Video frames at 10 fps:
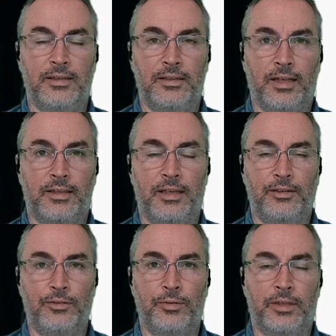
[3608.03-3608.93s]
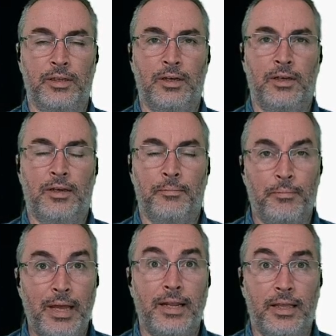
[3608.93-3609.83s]
like they do with
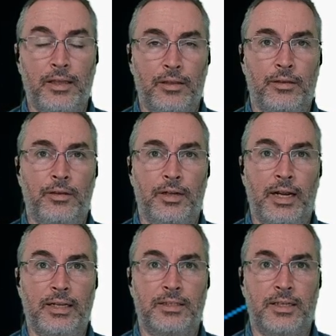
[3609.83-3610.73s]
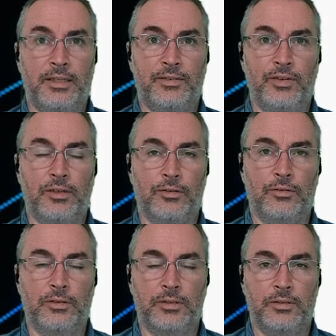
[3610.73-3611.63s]
many United States
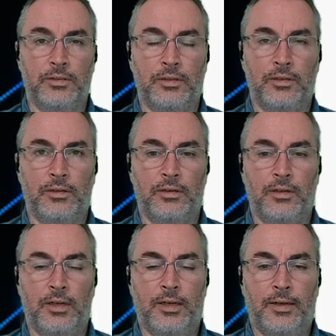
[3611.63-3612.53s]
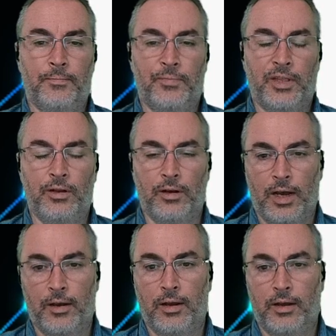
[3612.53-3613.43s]
vehicles.
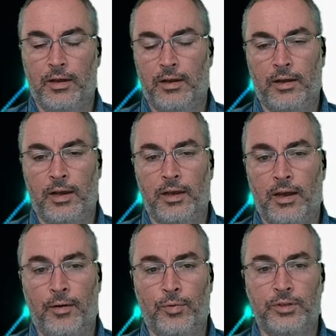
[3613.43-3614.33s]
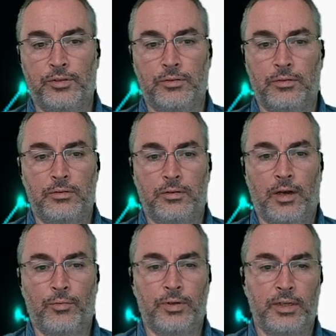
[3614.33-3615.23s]
I wouldn't
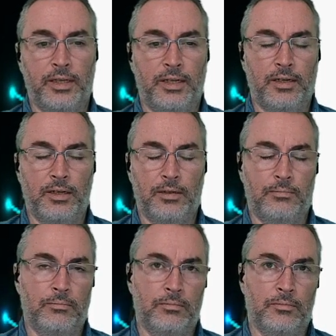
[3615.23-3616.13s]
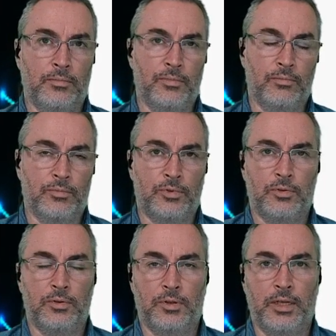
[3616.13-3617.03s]
get in a
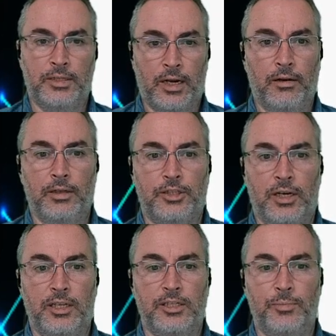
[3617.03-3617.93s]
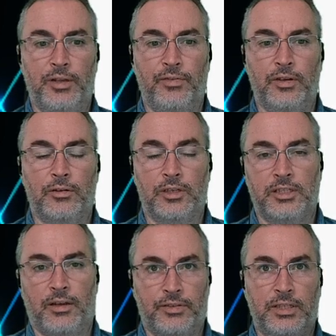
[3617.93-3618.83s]
entirely Chinese made vehicle,
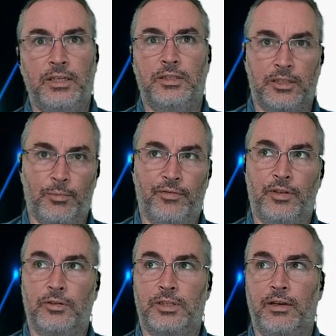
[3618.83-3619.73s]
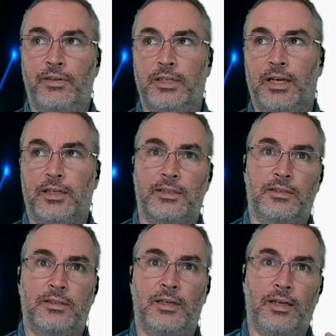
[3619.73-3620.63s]
because I've seen some of those safety
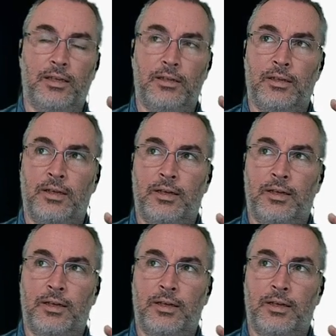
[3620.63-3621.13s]
tests, and